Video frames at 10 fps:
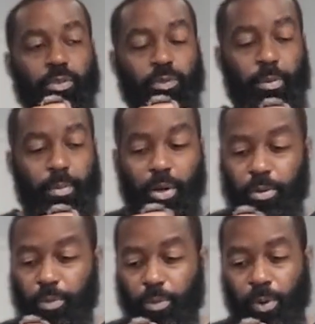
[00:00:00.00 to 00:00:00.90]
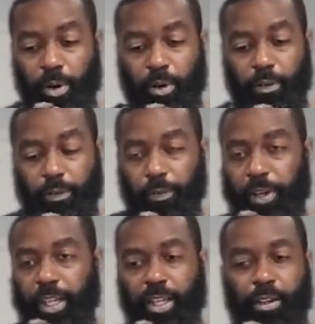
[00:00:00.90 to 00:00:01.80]
remote
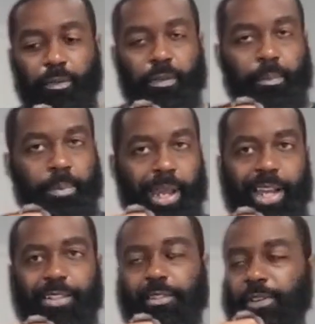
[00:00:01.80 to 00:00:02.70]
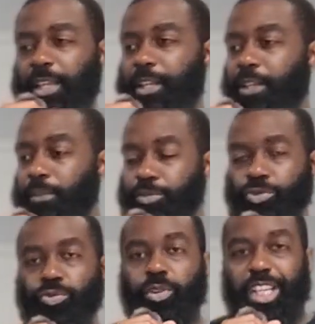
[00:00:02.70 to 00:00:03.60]
work-free passive income
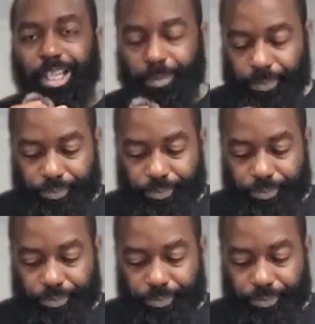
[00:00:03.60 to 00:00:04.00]
dream.